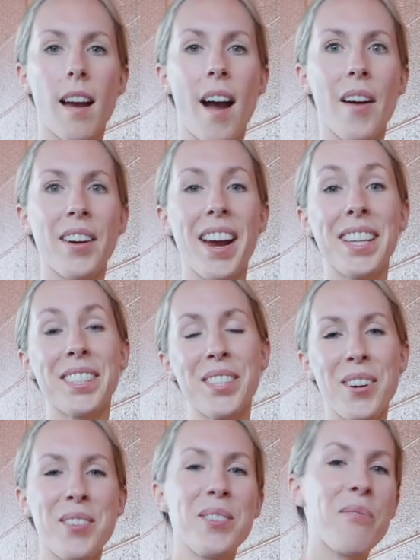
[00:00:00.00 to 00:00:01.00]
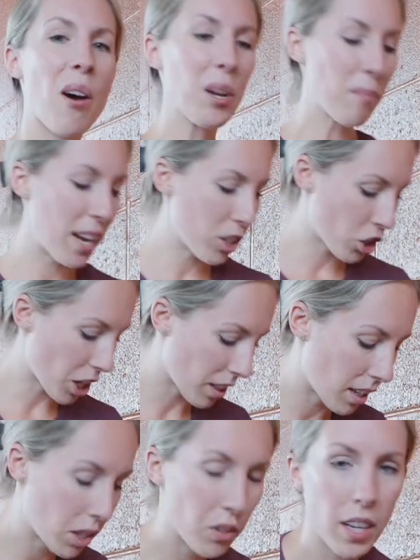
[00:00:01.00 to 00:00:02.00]
All right, so you wanna make sure
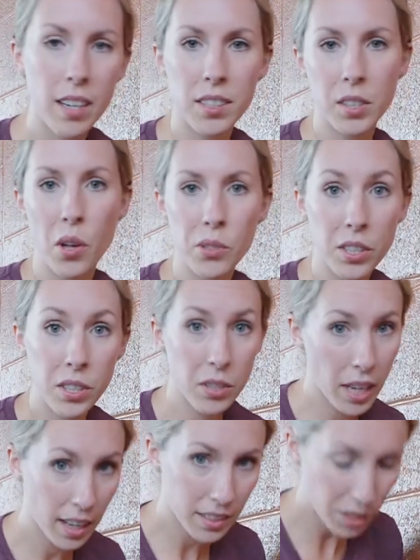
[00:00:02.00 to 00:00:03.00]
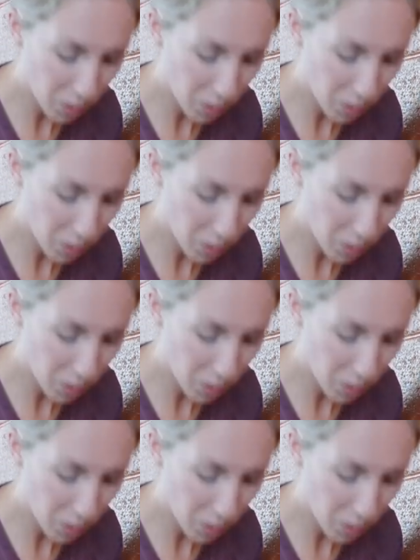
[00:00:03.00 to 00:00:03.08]
that you get as close as you can to